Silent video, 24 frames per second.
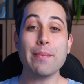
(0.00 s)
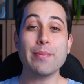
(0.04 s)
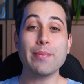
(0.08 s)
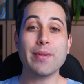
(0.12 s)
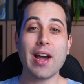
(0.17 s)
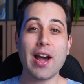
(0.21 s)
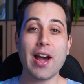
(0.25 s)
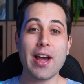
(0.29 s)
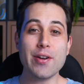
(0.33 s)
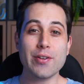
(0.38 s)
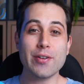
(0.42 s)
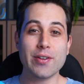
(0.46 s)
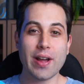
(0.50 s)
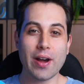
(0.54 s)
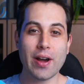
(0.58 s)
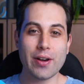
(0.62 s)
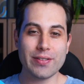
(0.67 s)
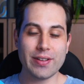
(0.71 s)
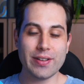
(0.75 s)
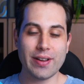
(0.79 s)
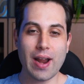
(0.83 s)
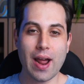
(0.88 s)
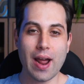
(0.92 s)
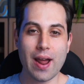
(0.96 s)
I'm Caio
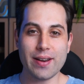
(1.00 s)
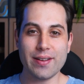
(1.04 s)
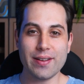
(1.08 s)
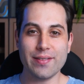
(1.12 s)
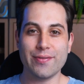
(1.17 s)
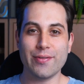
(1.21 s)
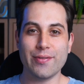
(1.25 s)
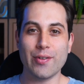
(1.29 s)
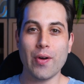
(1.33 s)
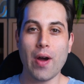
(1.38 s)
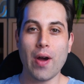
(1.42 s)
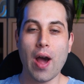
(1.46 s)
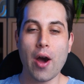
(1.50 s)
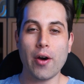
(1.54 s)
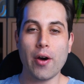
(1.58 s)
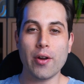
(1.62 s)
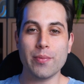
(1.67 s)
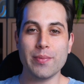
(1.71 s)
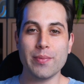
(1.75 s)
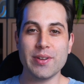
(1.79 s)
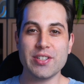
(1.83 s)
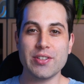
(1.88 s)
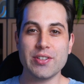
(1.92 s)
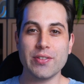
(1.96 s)
Calderari from
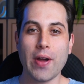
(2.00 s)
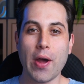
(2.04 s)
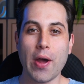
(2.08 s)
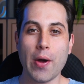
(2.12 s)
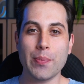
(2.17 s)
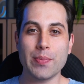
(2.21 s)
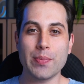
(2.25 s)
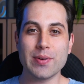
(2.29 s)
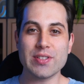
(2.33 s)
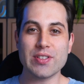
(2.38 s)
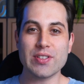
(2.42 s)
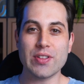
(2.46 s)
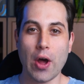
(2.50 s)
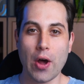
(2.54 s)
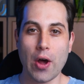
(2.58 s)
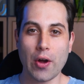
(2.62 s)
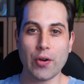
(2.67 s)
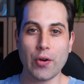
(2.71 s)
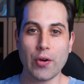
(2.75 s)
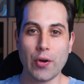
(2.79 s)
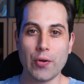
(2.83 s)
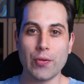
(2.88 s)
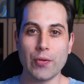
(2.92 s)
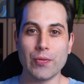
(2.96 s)

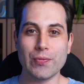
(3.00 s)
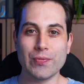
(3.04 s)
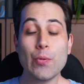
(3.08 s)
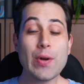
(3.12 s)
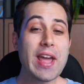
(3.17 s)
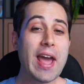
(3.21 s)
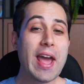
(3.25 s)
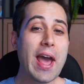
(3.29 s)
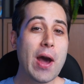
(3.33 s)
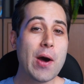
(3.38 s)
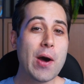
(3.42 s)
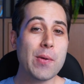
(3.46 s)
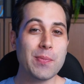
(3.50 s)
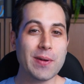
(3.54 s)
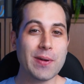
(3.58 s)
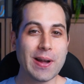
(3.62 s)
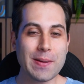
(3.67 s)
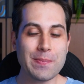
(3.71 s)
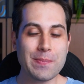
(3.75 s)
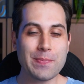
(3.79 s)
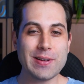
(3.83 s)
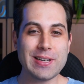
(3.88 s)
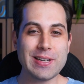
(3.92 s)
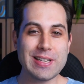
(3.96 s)
AutomationHelpers.com. We
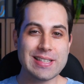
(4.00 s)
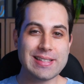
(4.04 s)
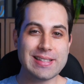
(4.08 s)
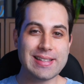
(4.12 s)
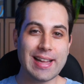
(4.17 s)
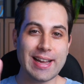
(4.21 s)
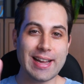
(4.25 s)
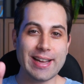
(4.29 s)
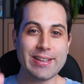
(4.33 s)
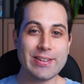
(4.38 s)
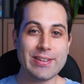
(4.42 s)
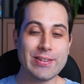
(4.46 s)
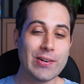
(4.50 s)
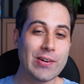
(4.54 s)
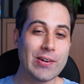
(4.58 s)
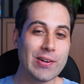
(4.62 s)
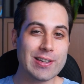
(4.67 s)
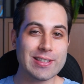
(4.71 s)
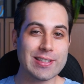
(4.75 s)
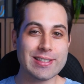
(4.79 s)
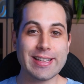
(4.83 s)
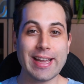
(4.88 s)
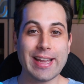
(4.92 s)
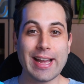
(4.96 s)
help companies like
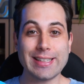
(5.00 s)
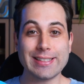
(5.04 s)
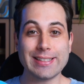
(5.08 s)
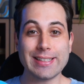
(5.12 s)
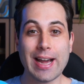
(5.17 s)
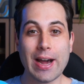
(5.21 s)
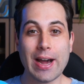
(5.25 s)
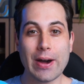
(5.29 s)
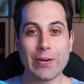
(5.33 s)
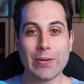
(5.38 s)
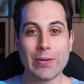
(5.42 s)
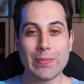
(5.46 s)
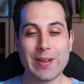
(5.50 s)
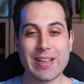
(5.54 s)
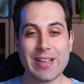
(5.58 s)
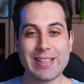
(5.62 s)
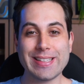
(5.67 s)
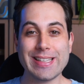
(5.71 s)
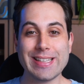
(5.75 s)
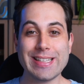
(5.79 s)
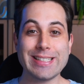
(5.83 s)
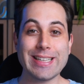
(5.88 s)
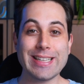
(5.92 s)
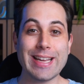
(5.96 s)
yours get
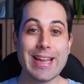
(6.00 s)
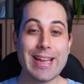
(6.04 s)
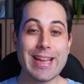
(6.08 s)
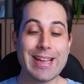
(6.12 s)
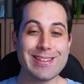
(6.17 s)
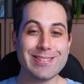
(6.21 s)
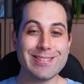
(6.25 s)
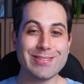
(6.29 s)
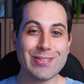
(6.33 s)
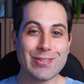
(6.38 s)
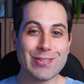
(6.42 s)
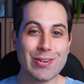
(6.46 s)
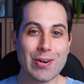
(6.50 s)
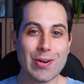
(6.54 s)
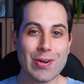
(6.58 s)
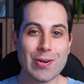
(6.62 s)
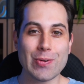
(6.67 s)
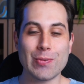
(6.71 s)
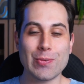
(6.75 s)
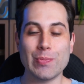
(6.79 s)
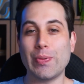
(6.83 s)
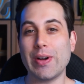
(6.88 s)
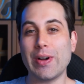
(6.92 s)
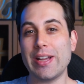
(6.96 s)
automated and
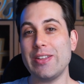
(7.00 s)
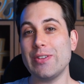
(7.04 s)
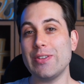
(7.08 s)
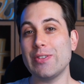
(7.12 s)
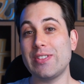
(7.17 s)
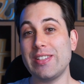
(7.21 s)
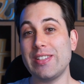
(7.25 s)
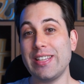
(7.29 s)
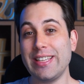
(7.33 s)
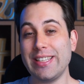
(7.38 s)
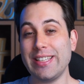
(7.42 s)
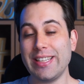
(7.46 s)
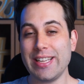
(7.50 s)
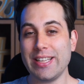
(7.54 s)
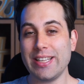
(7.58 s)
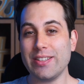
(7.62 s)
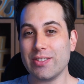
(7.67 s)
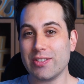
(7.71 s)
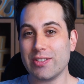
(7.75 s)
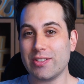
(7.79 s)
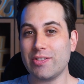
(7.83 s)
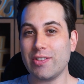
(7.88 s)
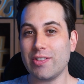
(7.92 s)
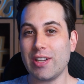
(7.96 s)
grow by using
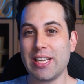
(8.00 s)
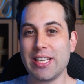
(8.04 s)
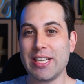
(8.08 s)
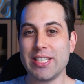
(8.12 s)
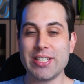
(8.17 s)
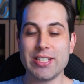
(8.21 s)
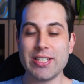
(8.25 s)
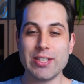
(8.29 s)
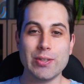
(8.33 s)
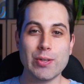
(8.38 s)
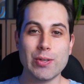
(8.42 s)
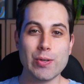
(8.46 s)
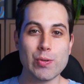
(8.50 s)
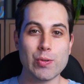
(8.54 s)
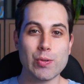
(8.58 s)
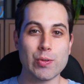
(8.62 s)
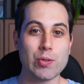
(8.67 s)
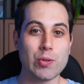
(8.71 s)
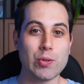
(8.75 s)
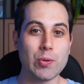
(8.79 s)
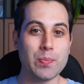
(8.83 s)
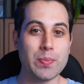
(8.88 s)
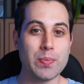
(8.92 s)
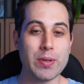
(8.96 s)
industry leading
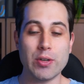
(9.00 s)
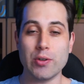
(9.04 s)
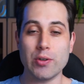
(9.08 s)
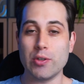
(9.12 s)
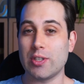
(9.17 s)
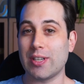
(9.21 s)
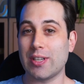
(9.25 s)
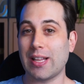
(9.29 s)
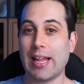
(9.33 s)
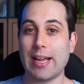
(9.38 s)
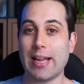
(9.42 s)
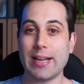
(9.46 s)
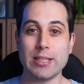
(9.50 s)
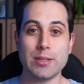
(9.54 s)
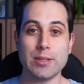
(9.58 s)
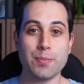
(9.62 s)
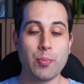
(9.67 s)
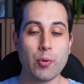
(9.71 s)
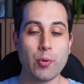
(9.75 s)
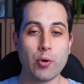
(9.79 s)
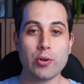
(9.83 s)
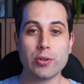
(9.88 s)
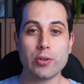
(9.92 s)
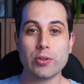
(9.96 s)
tools to build
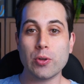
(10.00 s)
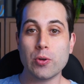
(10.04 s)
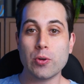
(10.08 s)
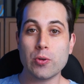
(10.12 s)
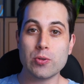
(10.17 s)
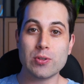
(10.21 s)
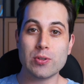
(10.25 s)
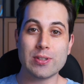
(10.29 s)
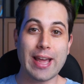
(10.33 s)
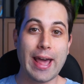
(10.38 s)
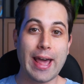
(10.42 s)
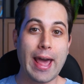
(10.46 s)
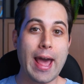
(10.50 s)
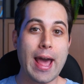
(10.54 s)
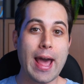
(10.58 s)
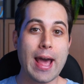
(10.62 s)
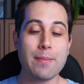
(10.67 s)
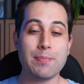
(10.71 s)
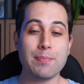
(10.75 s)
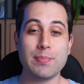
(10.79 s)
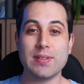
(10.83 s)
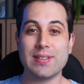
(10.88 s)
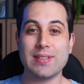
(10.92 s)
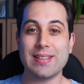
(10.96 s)
client portals,
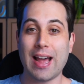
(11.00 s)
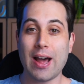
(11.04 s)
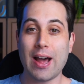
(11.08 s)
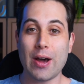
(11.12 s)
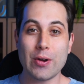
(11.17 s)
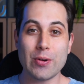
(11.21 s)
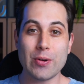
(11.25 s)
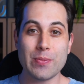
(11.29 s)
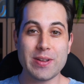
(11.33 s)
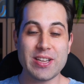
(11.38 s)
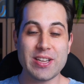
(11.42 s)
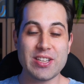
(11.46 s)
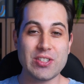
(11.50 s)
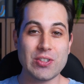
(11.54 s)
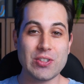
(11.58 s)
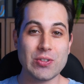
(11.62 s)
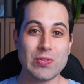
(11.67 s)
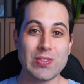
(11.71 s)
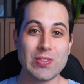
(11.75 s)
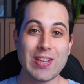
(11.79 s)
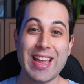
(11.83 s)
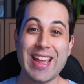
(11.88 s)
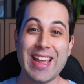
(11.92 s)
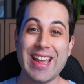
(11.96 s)
apps,
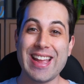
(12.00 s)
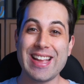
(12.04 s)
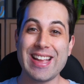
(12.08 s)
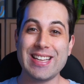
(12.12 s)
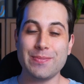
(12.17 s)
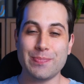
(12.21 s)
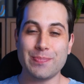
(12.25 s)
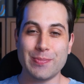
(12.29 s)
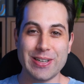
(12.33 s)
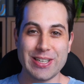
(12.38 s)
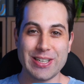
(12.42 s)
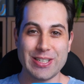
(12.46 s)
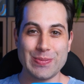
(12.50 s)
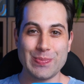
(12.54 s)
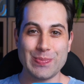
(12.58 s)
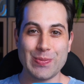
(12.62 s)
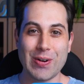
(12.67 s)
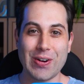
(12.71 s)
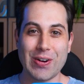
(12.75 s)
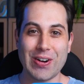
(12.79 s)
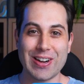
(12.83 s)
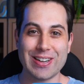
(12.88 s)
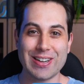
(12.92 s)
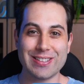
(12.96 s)
automation, and much
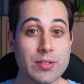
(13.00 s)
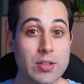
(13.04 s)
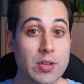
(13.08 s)
more.